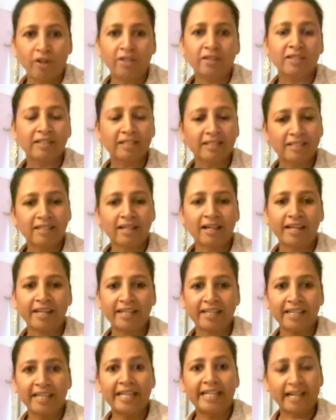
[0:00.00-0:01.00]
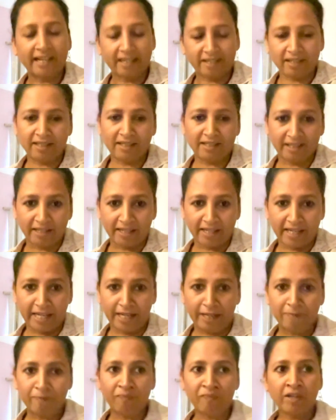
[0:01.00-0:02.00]
poisonous dye category
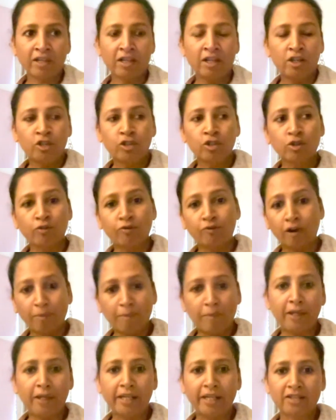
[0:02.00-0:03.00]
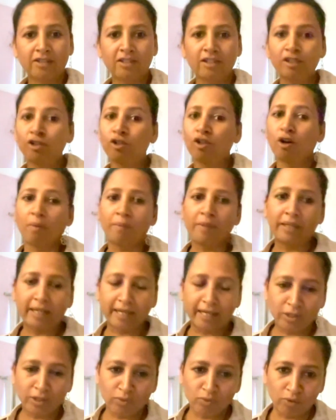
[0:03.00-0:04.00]
again. So for polyester, the normal
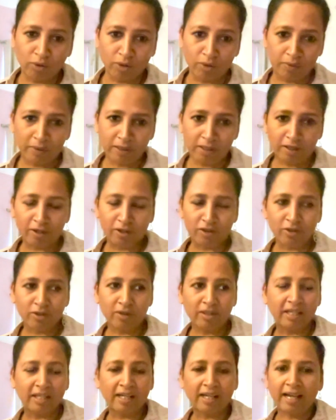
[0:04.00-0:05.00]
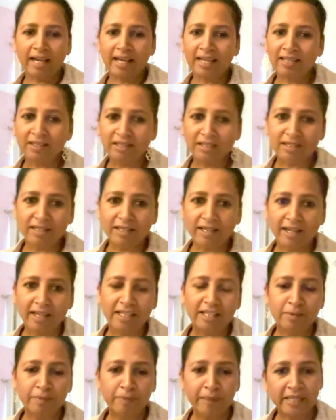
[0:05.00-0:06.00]
dyes won't work. So there are acid
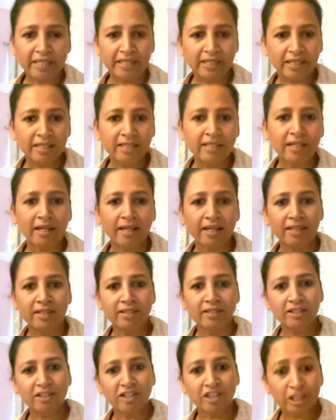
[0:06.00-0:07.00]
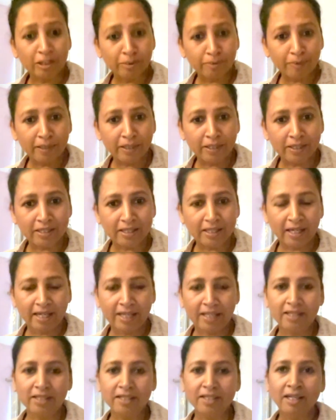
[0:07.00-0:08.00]
dyes, basic dyes, dispersed
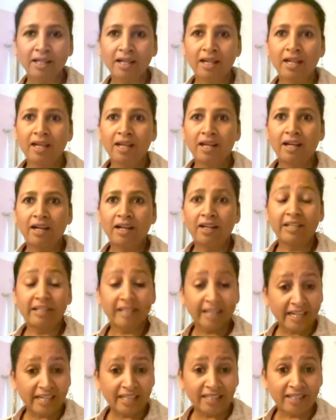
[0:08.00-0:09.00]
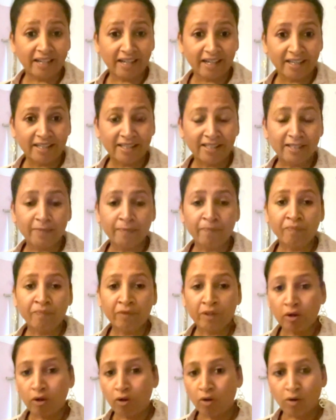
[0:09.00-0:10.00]
dyes, direct dyes,
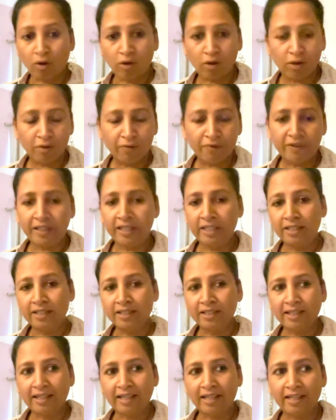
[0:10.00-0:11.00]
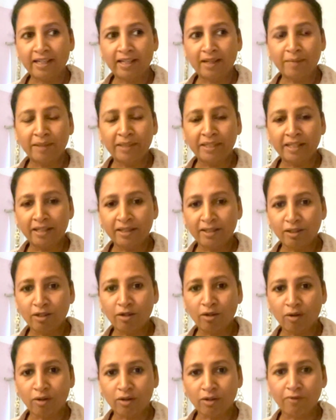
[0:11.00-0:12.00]
all of these. And I mean, there's
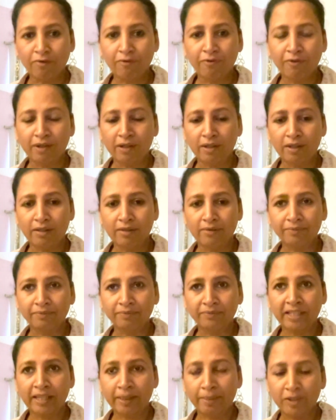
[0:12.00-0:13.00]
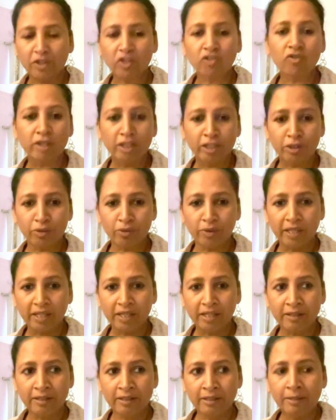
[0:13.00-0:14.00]
a lot of chemistry to
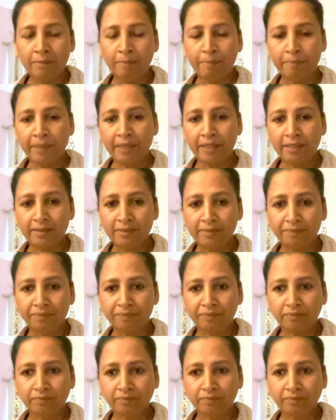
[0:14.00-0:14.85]
it, but